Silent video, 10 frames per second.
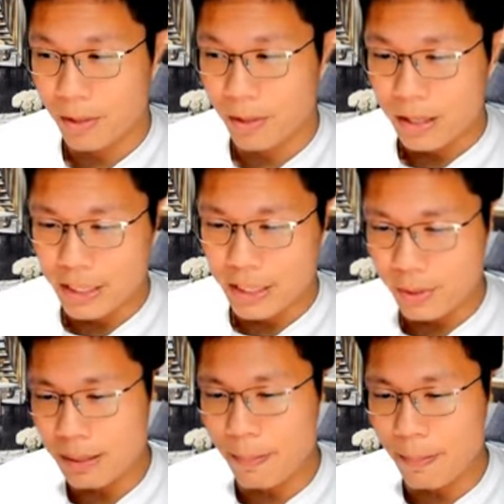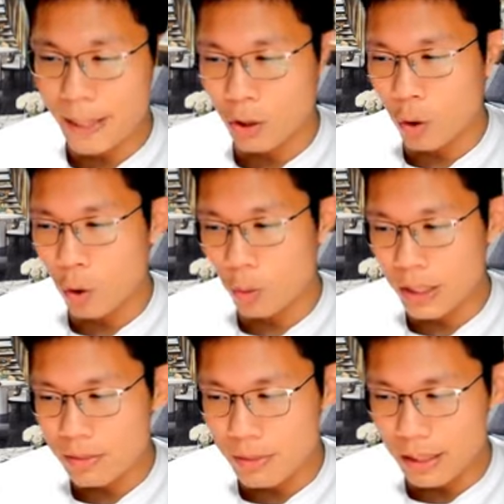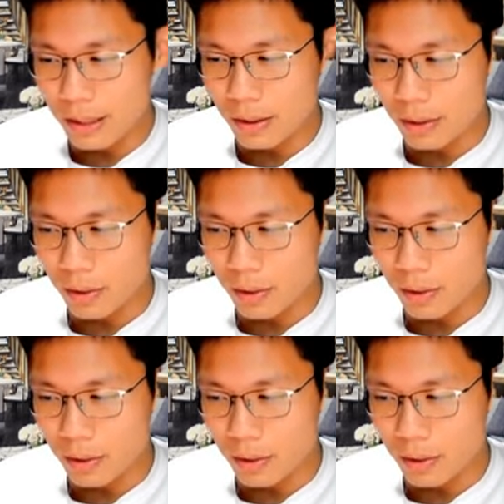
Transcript: That's why it may not always be,